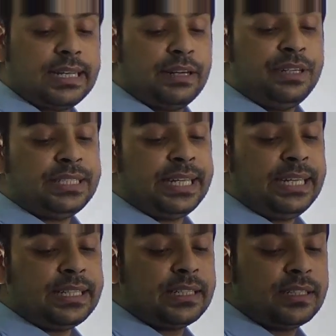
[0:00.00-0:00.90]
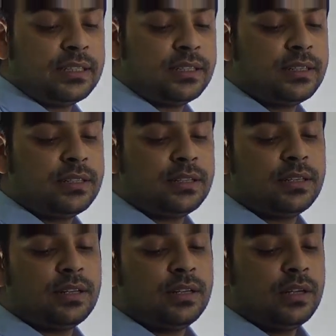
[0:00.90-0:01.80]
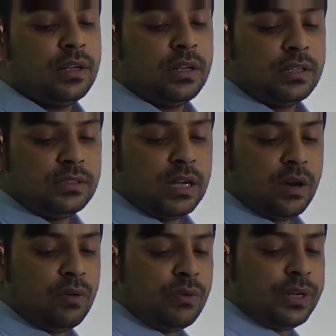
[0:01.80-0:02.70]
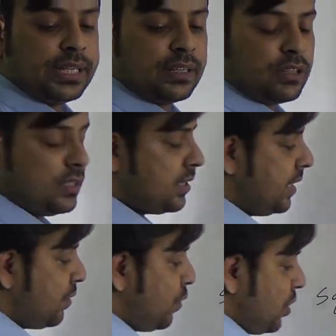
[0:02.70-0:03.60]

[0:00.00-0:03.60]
can we take? Now we can consider 4